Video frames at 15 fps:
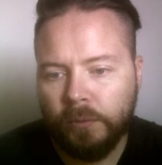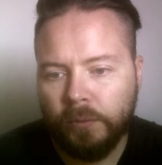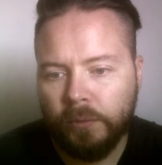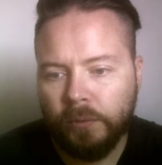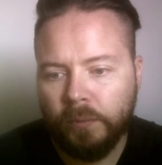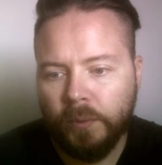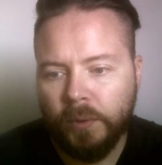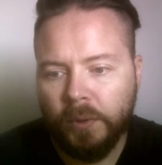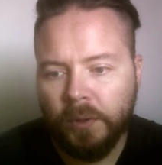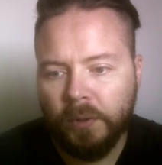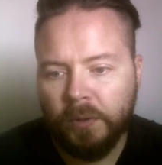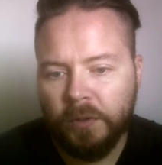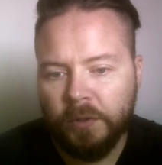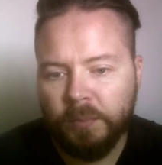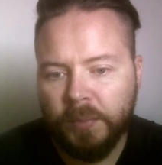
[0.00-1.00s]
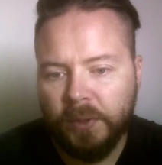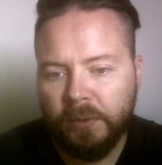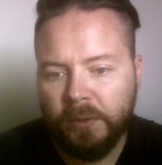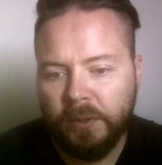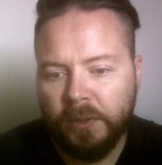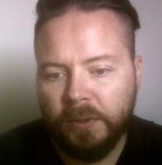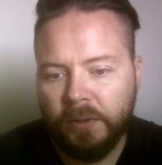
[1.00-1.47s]
War
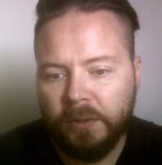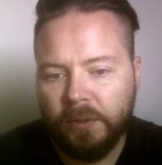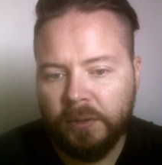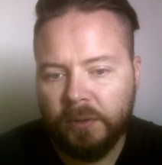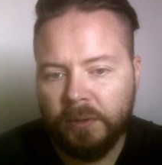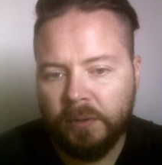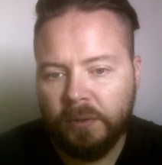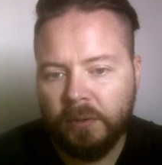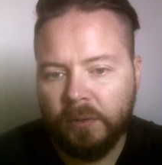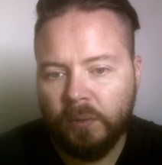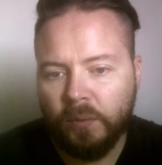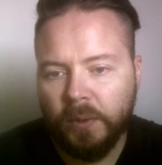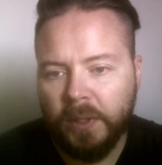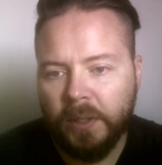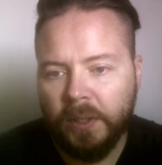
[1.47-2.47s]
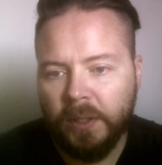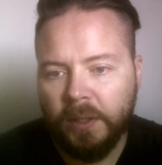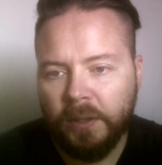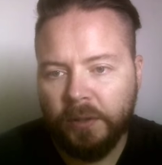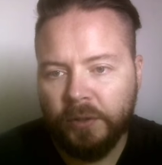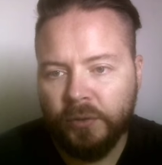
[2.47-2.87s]
correspondent. Where are